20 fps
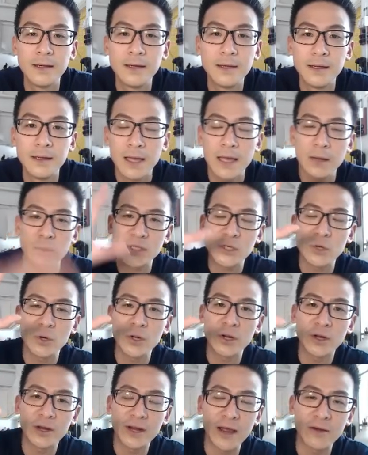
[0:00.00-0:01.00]
Hey, what's going
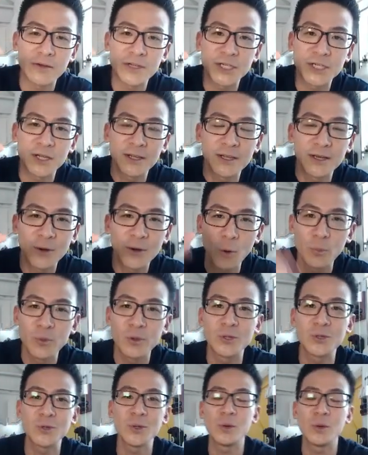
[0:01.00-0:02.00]
on? Aaron Chen here. Hope you're
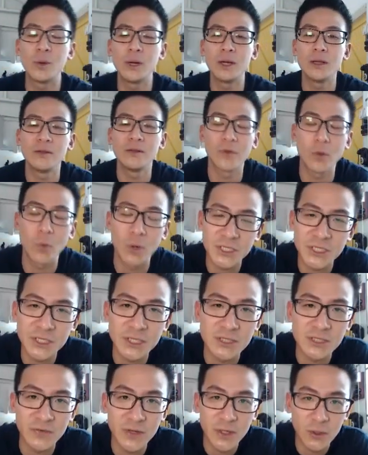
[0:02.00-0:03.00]
doing well. If you're watching
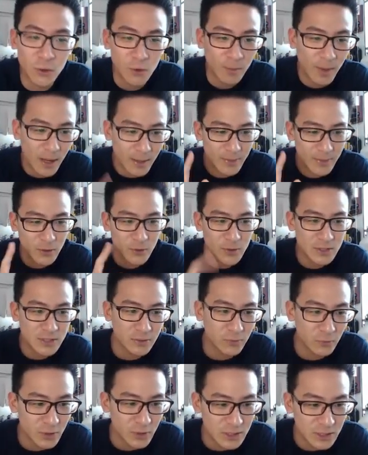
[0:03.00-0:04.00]
this video, you might be doing
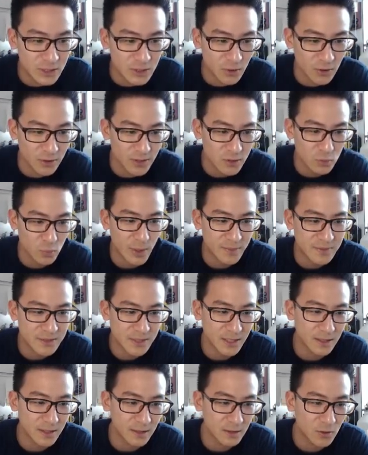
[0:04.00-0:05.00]
some research on this
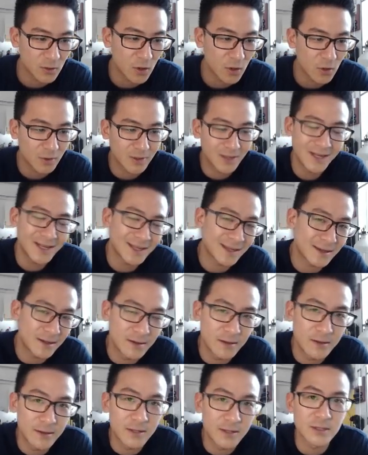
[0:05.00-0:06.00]
website here called
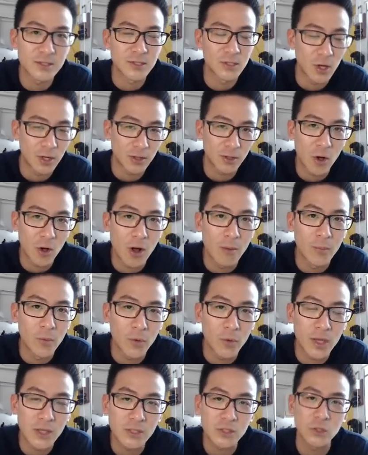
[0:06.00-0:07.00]
clickearners.com.
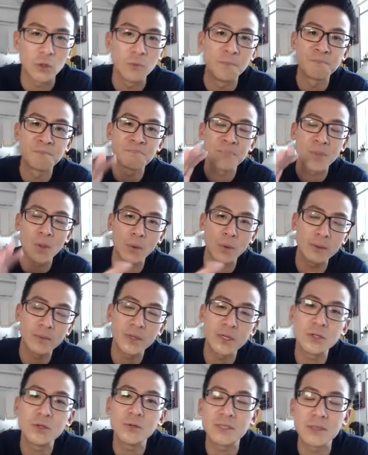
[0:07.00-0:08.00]
Okay, so what I'm going
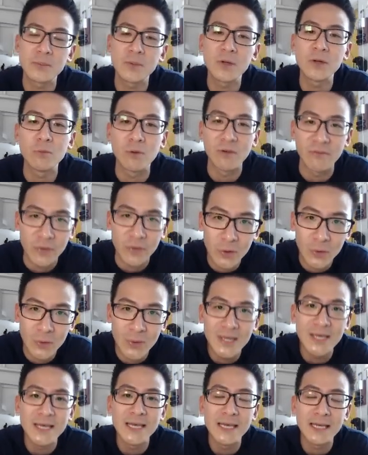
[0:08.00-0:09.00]
to do is I'm going to review
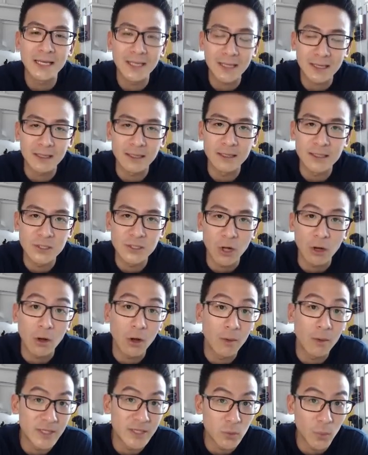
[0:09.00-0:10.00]

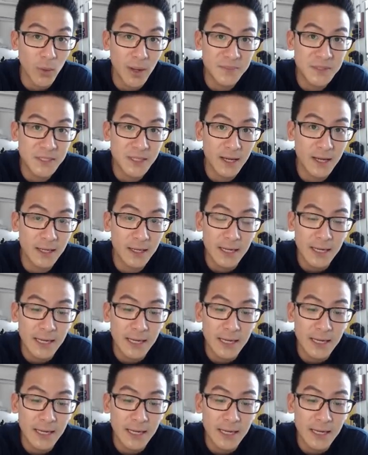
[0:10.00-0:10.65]
clickearners.com as a website.